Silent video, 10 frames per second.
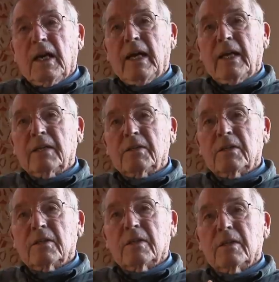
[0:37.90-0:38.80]
And
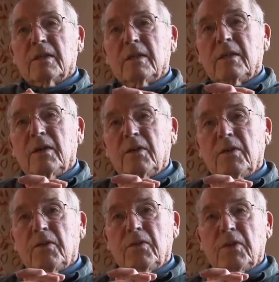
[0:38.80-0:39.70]

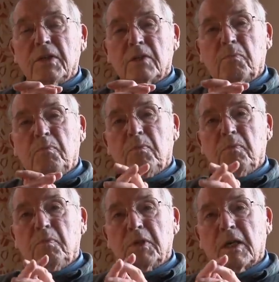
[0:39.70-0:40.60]
this
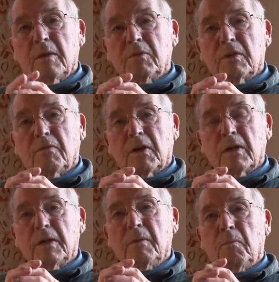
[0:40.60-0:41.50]
becomes a
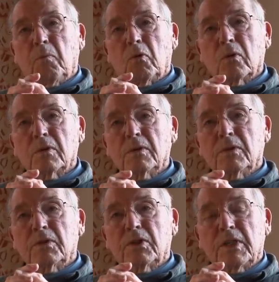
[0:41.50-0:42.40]
very
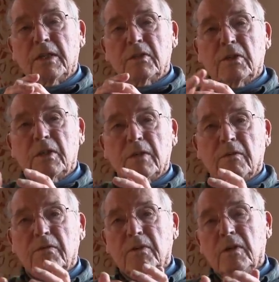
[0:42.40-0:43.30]
important,
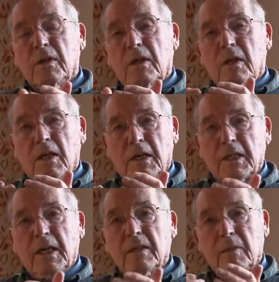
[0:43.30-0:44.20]
sensitive,
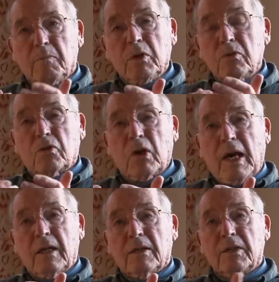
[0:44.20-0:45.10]
again, a
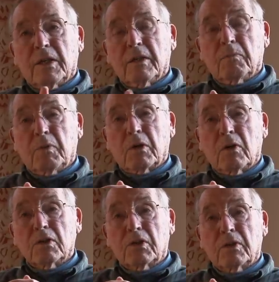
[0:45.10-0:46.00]
mutuality
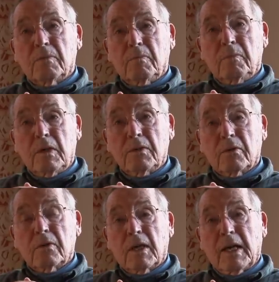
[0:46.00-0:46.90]
because the
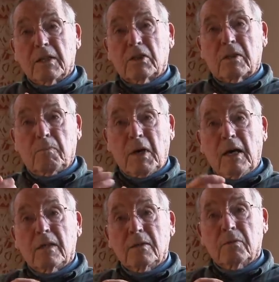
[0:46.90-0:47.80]
mother has to
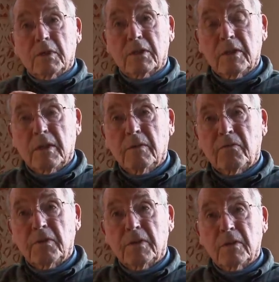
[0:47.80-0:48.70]
bond with the
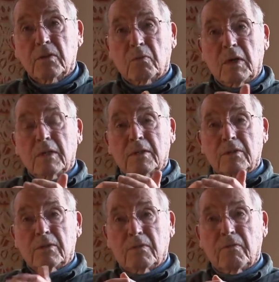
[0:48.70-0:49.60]
infant as well
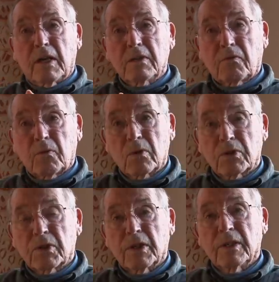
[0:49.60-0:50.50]
as vice
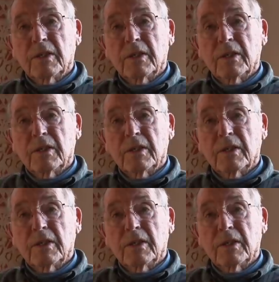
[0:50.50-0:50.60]
versa.